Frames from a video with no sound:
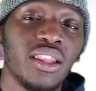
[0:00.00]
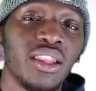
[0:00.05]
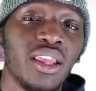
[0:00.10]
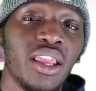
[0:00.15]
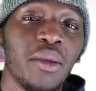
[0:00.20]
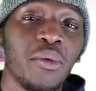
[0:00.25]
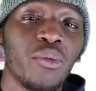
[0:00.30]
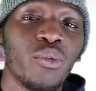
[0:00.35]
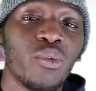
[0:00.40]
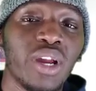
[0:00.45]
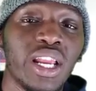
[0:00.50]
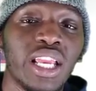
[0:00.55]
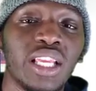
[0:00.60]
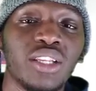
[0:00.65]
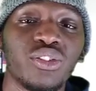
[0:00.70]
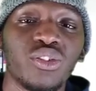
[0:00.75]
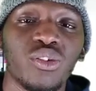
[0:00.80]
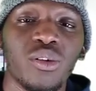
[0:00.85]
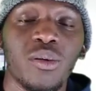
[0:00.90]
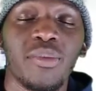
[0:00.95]
They
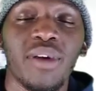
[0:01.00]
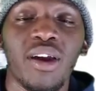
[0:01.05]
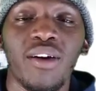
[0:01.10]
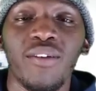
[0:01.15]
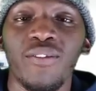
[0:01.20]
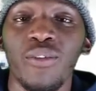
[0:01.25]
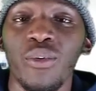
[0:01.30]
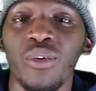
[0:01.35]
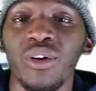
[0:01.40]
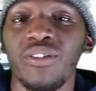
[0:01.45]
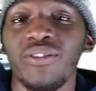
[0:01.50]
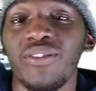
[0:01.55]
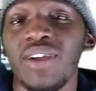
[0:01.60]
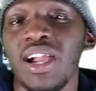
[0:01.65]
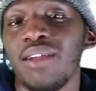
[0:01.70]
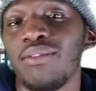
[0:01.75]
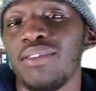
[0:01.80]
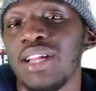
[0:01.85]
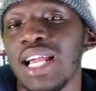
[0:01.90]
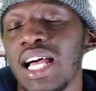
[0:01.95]
range from about
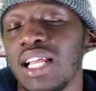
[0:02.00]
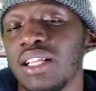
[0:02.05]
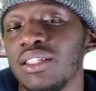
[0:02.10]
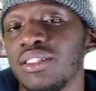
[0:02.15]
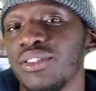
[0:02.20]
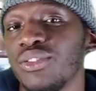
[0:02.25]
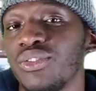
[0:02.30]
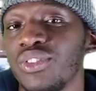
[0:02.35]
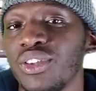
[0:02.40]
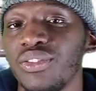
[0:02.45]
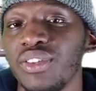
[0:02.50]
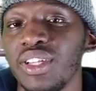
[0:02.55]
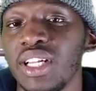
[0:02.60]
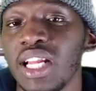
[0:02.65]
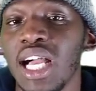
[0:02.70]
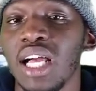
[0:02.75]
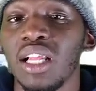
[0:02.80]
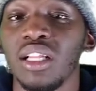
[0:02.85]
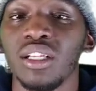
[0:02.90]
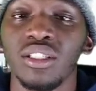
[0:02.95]
$45 to
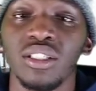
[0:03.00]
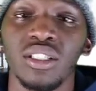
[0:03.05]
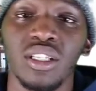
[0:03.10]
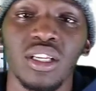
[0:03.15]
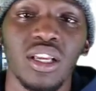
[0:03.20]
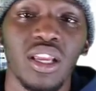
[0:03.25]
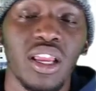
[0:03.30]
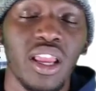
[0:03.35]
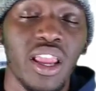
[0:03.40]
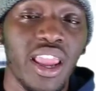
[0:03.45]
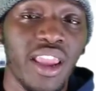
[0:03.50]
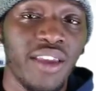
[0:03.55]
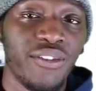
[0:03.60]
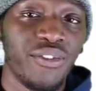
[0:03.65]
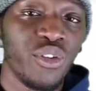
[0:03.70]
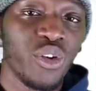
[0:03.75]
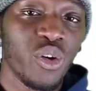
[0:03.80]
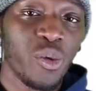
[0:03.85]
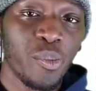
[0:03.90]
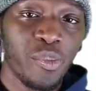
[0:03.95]
$50.
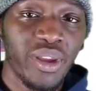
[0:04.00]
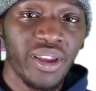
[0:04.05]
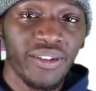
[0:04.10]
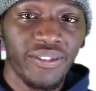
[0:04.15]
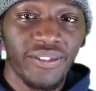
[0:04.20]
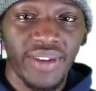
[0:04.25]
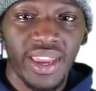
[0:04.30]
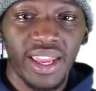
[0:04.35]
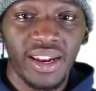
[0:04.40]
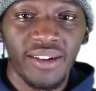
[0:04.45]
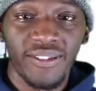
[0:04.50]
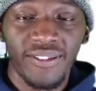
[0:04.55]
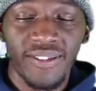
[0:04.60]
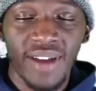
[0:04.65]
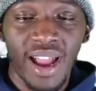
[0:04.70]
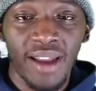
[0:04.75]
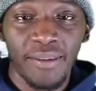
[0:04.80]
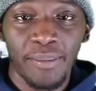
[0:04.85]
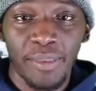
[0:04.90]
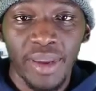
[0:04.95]
If you're a big fan of
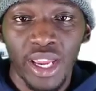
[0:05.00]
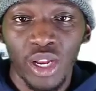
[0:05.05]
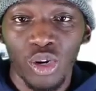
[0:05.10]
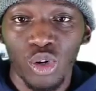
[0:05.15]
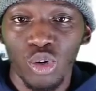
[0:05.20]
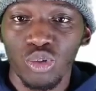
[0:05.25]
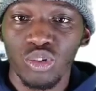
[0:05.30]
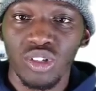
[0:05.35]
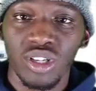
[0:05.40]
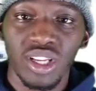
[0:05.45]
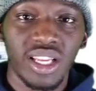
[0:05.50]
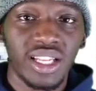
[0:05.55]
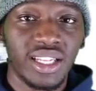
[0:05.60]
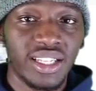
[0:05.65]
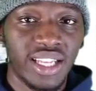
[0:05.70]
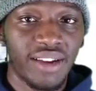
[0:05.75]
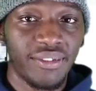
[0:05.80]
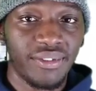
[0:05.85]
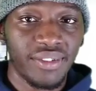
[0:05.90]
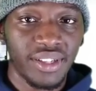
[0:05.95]
5 panels,
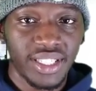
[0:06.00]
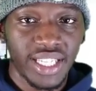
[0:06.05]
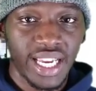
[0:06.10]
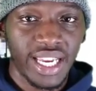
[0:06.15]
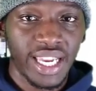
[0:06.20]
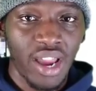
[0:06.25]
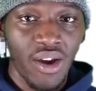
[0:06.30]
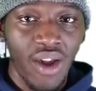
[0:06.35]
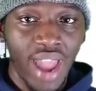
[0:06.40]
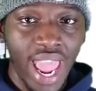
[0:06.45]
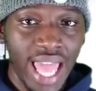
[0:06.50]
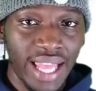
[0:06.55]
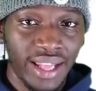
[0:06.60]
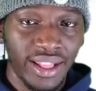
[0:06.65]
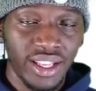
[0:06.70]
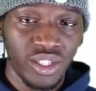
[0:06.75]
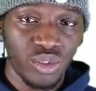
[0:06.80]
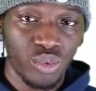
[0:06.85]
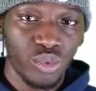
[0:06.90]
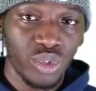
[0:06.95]
definitely check out
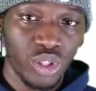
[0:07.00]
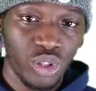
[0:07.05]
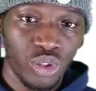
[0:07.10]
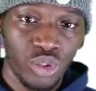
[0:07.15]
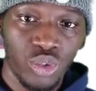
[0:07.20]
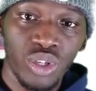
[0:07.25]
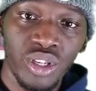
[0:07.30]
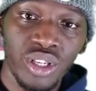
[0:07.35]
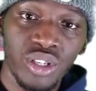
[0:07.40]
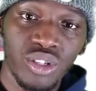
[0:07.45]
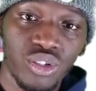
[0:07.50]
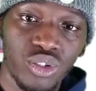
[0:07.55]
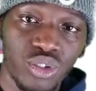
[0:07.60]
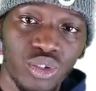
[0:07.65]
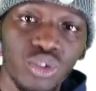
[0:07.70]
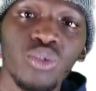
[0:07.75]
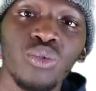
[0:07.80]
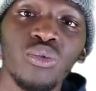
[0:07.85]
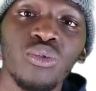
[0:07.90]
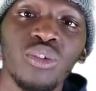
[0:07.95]
Atlas with these
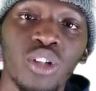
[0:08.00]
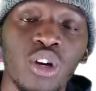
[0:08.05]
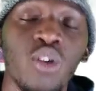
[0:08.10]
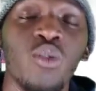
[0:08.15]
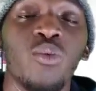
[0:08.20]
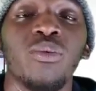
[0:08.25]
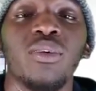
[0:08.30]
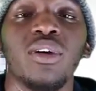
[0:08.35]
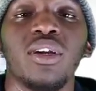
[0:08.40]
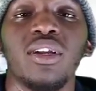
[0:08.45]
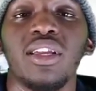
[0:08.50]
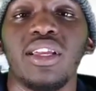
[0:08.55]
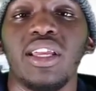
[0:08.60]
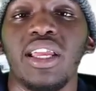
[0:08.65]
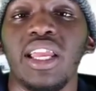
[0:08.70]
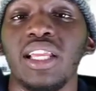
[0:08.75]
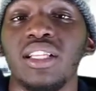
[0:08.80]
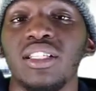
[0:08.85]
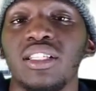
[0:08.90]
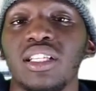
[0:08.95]
2 dope
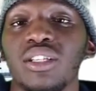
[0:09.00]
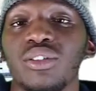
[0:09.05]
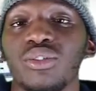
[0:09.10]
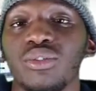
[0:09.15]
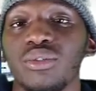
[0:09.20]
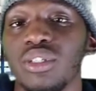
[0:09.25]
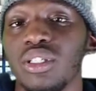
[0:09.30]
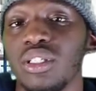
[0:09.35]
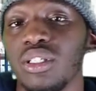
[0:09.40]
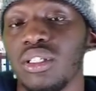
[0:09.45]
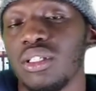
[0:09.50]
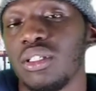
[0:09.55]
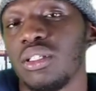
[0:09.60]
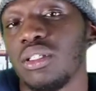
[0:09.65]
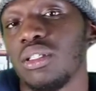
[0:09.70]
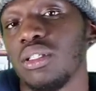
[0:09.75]
accessories.